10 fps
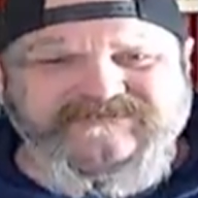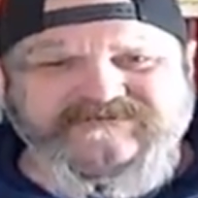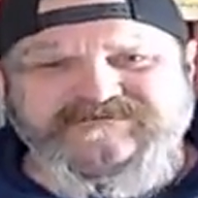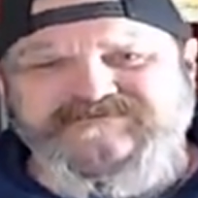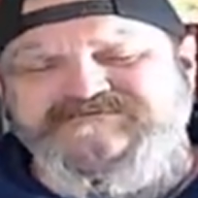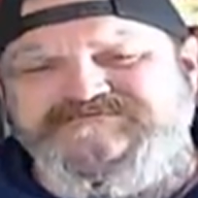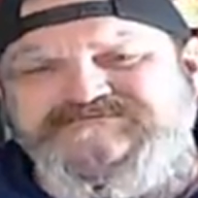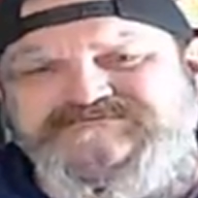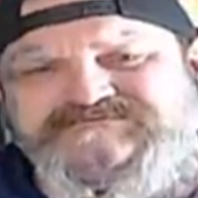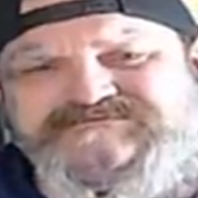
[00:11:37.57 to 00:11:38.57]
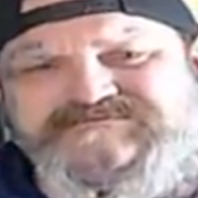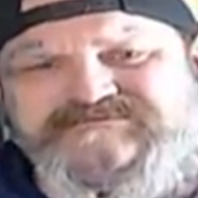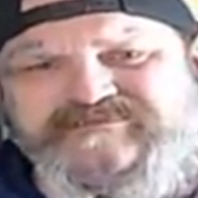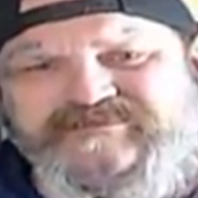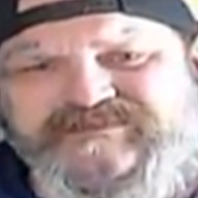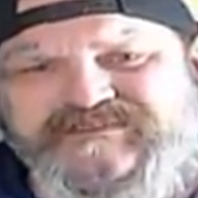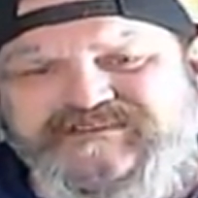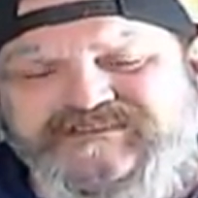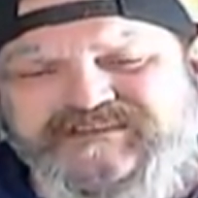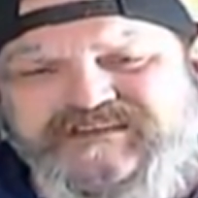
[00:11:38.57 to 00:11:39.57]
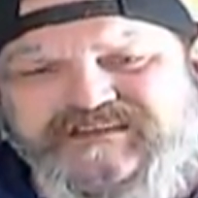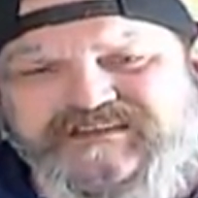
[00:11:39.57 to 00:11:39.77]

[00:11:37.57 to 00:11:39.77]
No one is speaking in this clip.